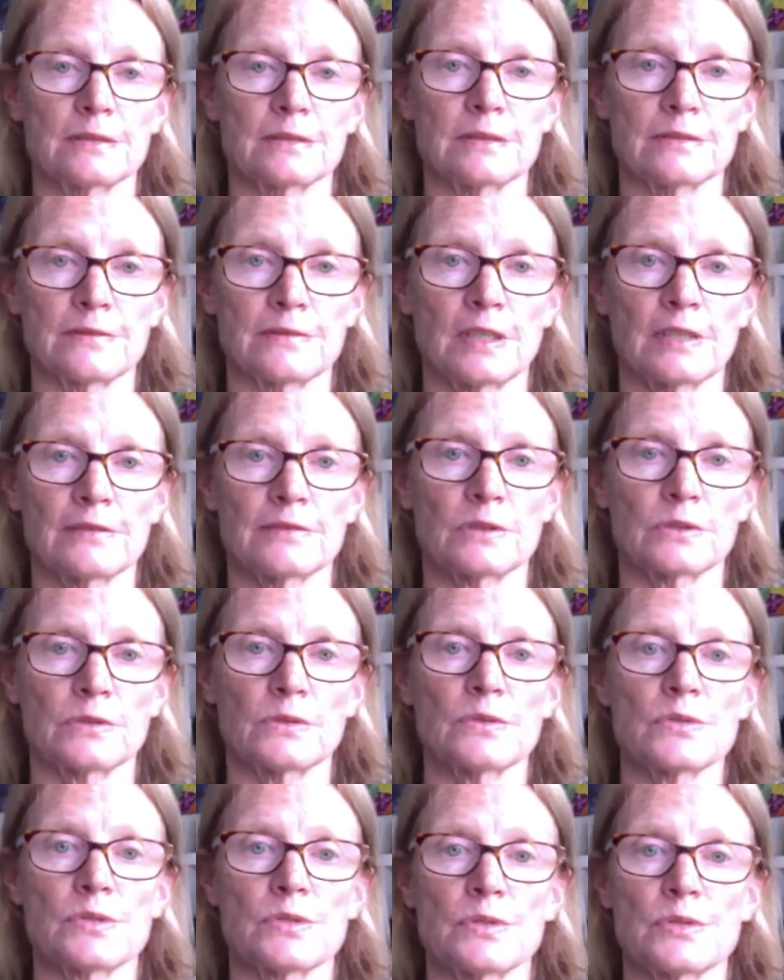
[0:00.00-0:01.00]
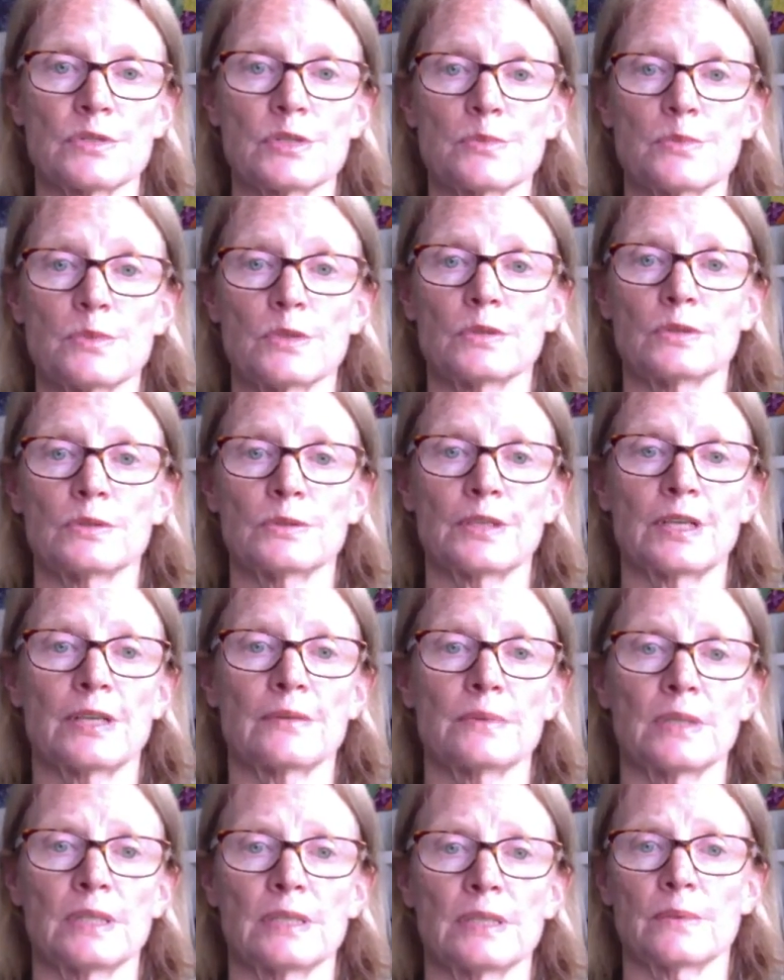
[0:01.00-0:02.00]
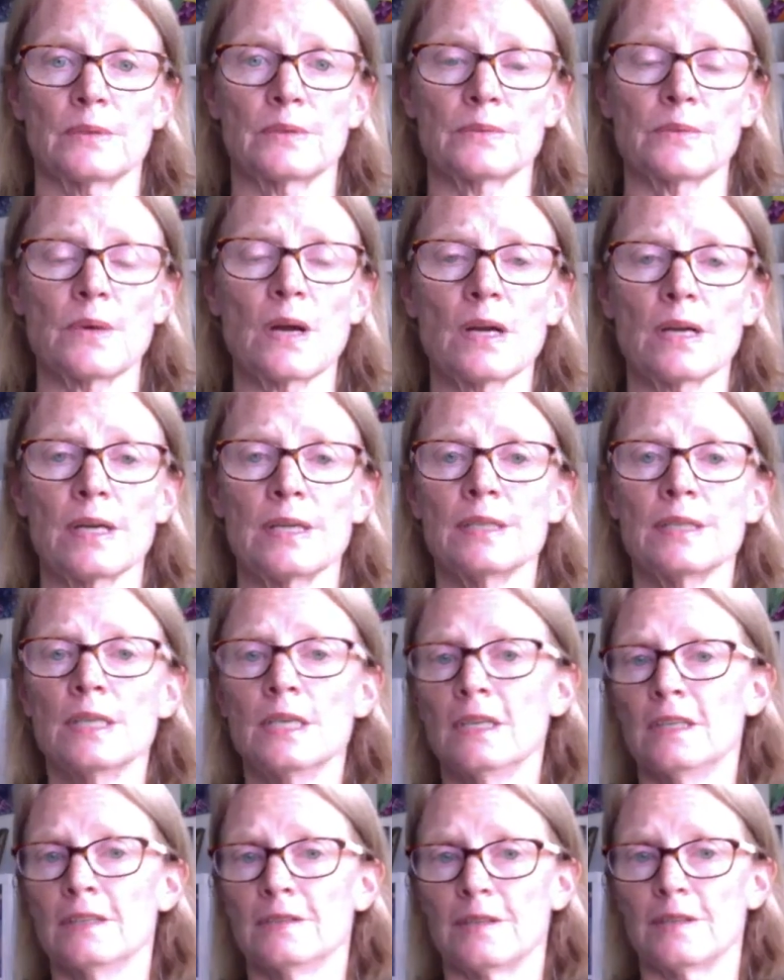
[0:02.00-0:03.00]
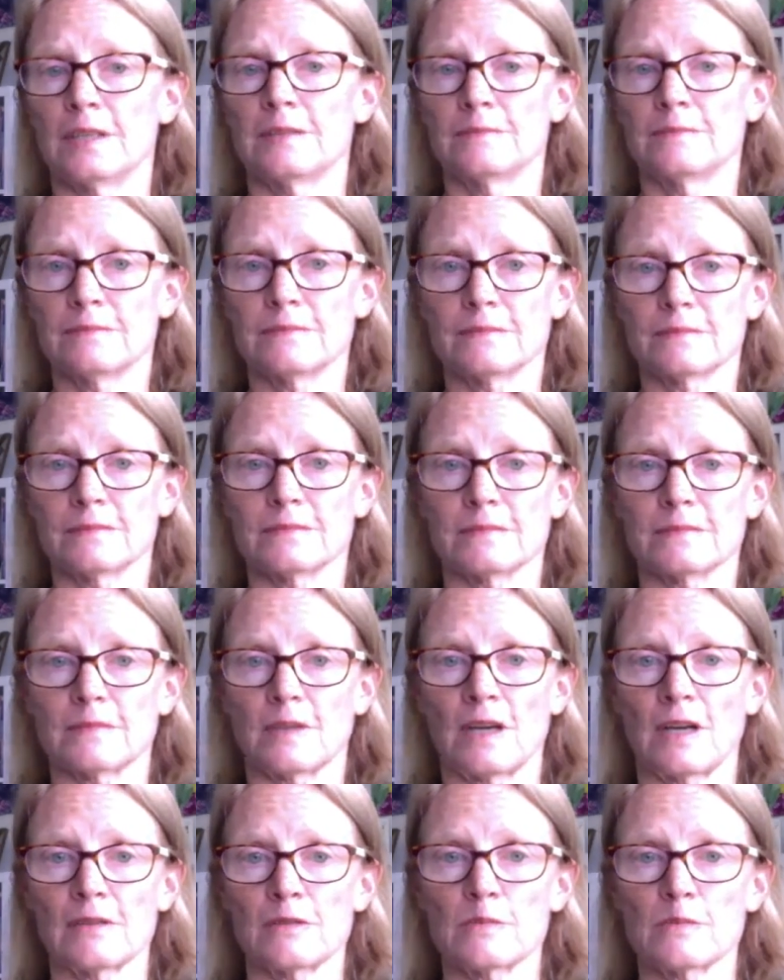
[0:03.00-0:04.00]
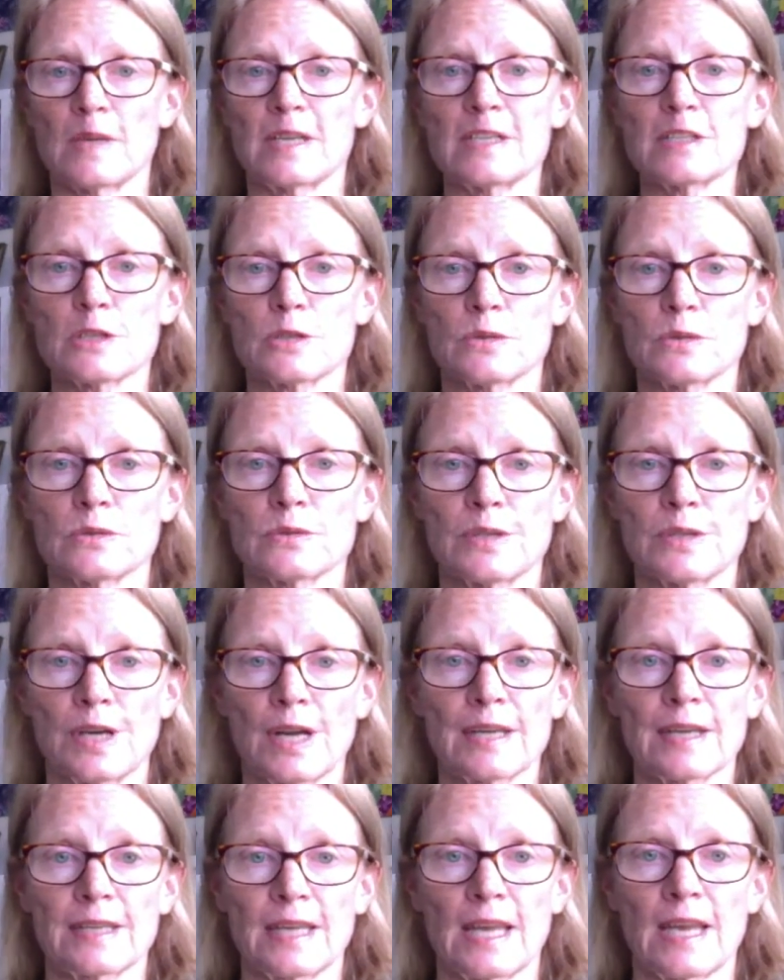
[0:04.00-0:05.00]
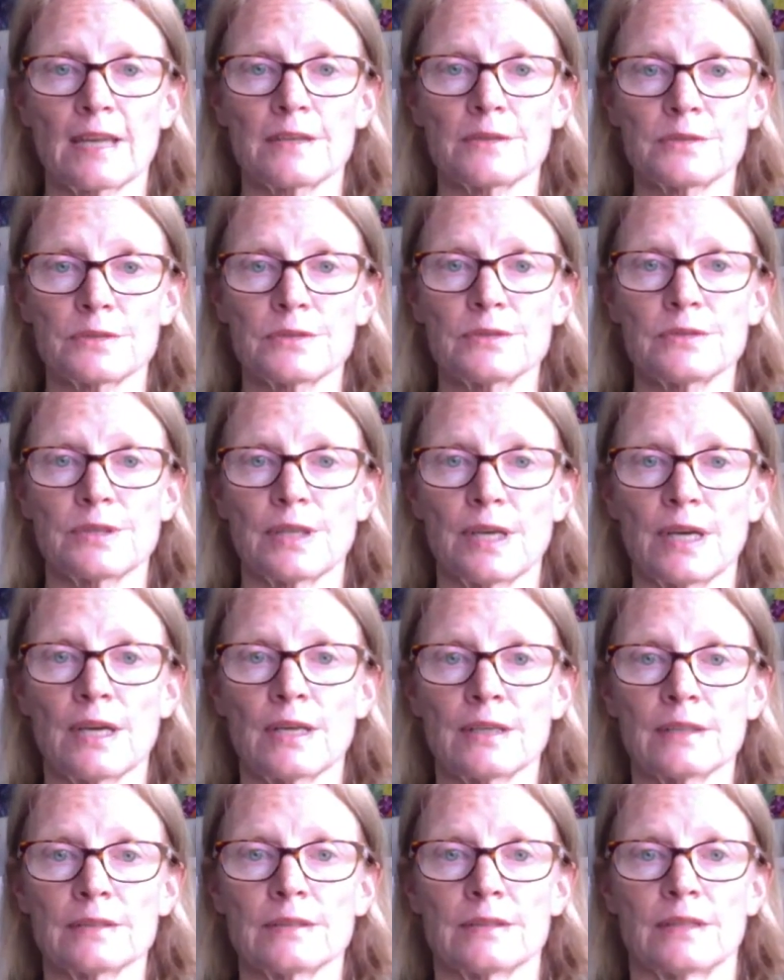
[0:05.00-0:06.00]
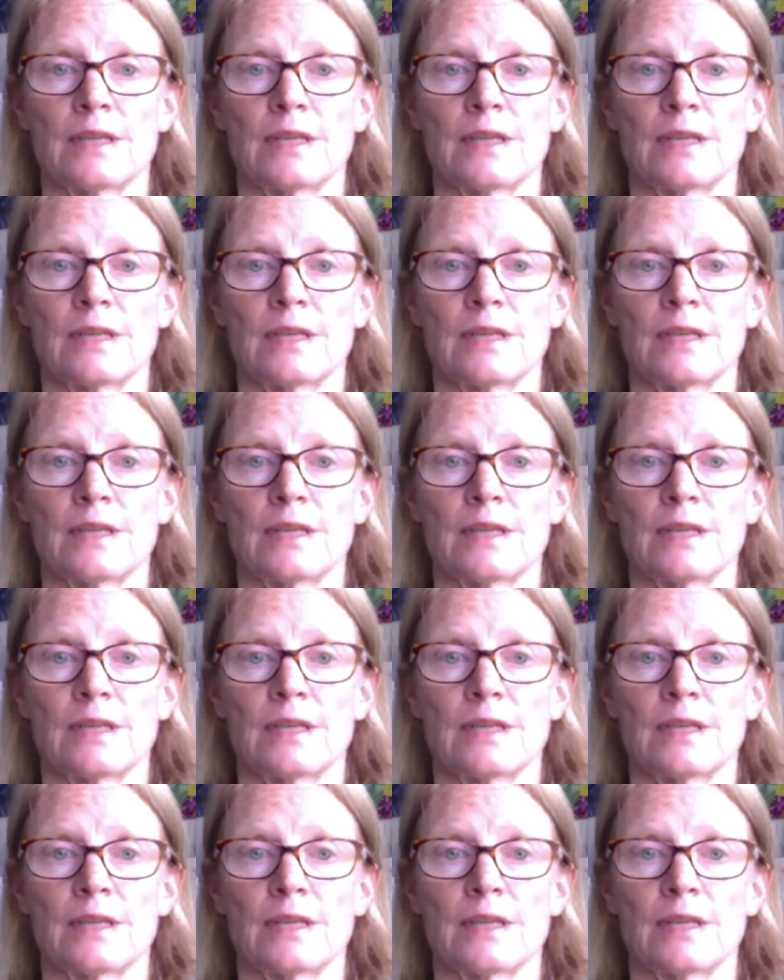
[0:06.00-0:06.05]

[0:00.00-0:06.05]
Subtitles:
If I have a horse that's small that I really to ride, then I will make sure that I can do that.